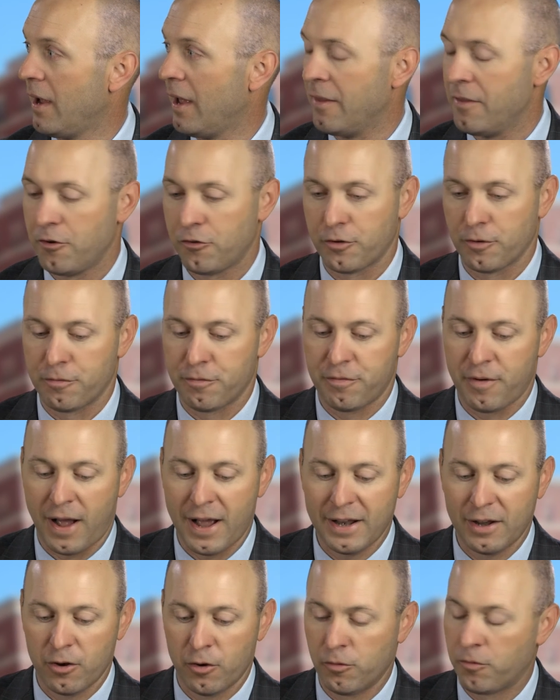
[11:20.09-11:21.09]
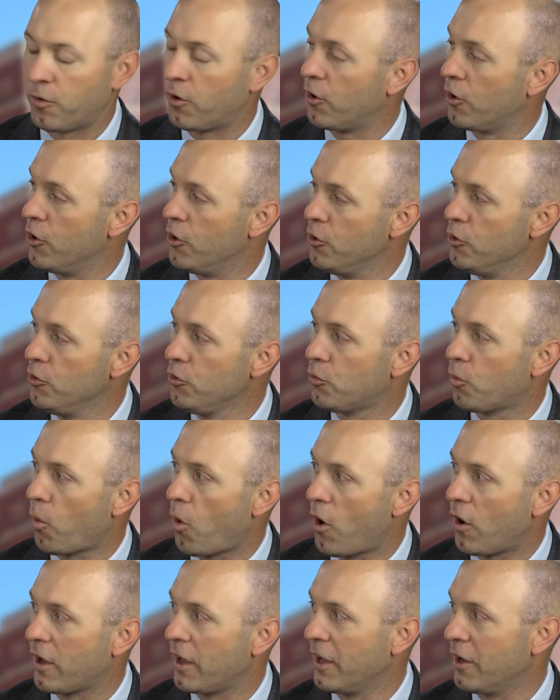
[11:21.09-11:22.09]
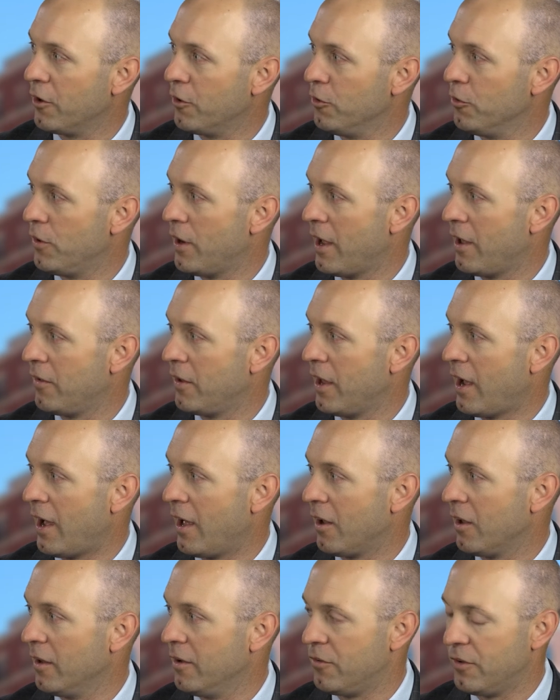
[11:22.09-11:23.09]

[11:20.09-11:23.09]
And there's a fight over who's walking who down the aisle.